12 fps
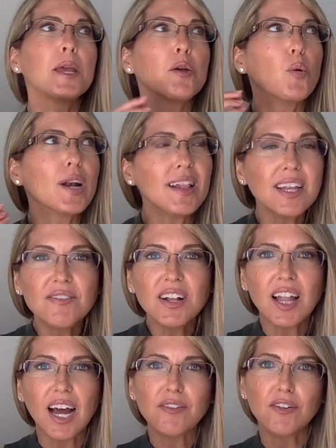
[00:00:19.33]
want to live a
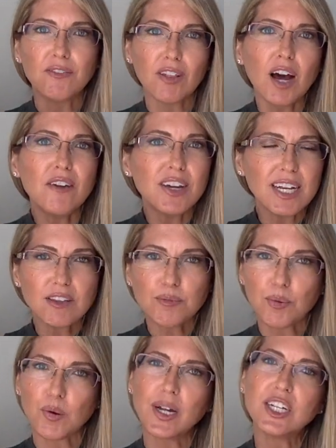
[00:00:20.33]
life of love,
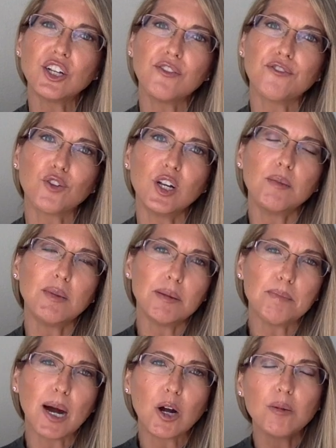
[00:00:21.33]
inspiration, freedom,
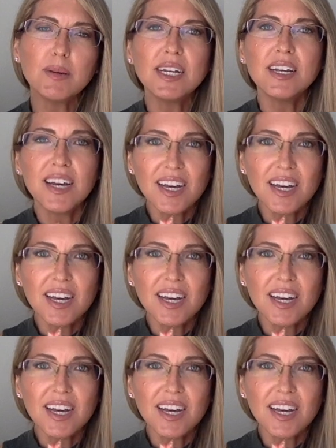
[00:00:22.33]
and empowerment,